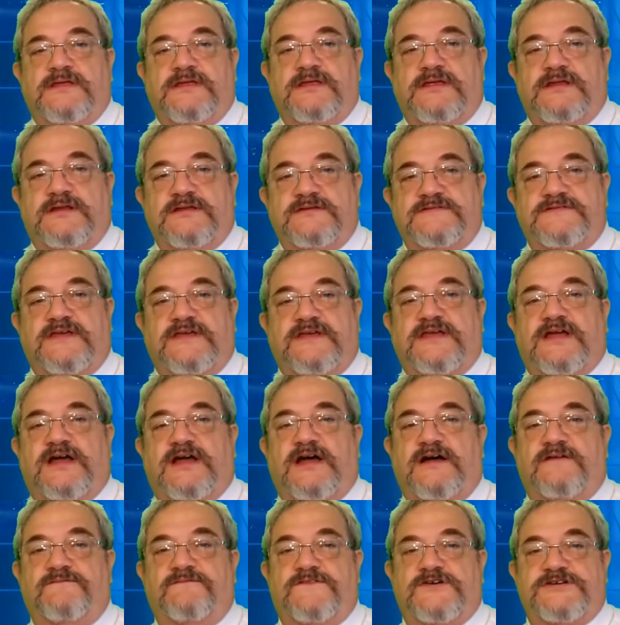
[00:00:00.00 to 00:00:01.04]
is a
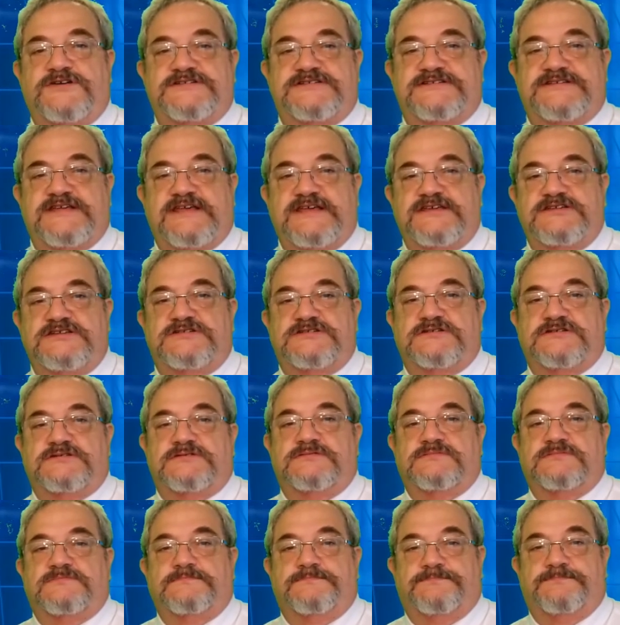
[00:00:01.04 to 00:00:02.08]
conversation
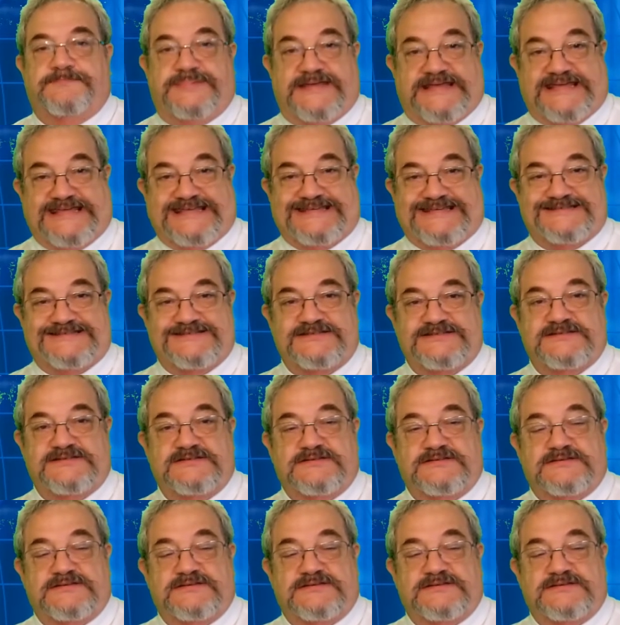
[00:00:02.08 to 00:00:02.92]
piece.